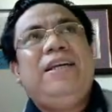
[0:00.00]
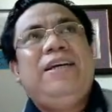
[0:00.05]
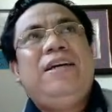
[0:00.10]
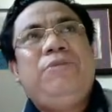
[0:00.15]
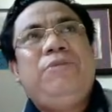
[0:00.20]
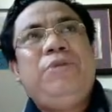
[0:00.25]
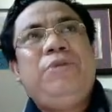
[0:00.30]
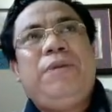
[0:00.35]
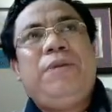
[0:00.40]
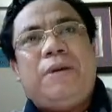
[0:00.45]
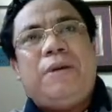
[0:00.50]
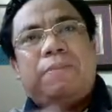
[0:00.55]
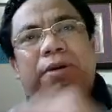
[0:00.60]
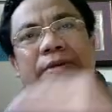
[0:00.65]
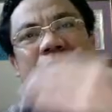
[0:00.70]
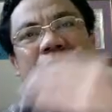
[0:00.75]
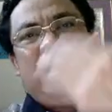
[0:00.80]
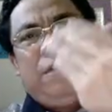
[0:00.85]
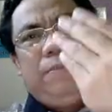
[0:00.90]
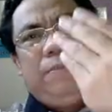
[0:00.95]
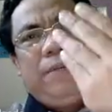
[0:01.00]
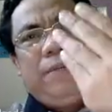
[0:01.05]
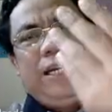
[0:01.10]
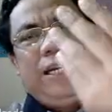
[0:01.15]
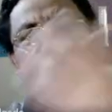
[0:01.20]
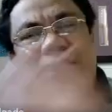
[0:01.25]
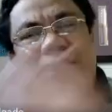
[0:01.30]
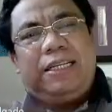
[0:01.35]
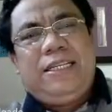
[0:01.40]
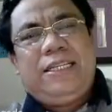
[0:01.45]
We have above
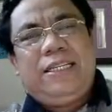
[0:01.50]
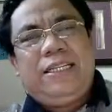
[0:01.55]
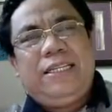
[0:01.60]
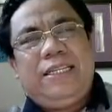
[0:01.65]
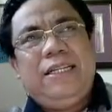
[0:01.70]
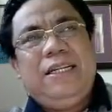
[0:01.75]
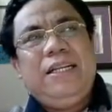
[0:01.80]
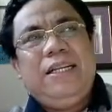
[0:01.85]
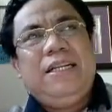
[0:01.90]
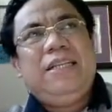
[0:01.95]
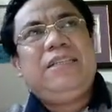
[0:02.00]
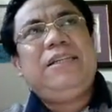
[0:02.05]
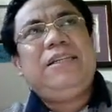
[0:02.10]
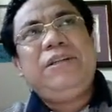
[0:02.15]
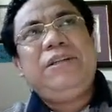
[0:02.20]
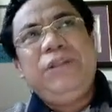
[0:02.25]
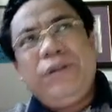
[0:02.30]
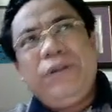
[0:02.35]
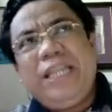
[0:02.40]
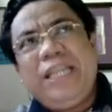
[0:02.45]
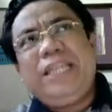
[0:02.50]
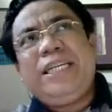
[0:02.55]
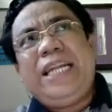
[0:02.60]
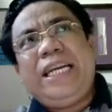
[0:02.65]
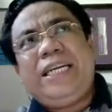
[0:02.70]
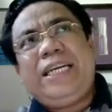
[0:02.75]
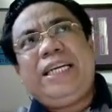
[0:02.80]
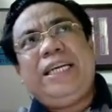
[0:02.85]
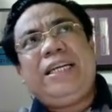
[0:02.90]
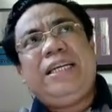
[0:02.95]
average, so you can
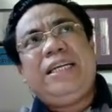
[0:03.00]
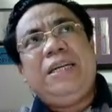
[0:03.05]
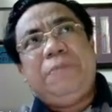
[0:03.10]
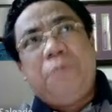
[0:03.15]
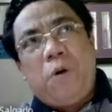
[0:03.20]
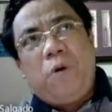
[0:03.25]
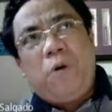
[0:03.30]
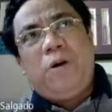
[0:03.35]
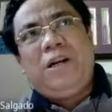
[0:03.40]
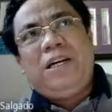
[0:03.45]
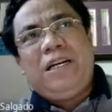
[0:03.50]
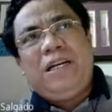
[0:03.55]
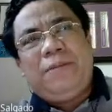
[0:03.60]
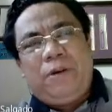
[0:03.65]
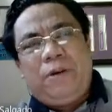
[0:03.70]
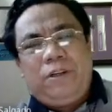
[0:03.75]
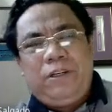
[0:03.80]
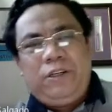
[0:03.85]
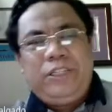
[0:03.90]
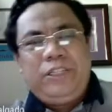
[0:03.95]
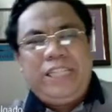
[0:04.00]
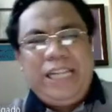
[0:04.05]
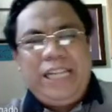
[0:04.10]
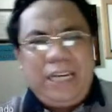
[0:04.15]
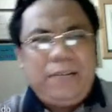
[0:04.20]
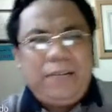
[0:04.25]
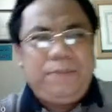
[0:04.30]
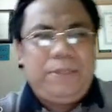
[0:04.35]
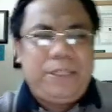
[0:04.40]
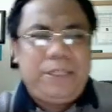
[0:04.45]
take care the more about
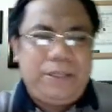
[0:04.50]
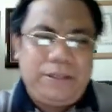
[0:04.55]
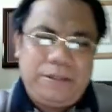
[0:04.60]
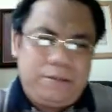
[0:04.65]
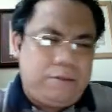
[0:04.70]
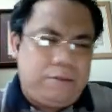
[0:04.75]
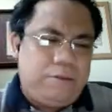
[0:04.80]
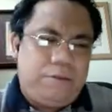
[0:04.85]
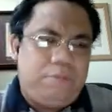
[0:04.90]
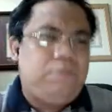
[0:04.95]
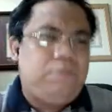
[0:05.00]
yourself. So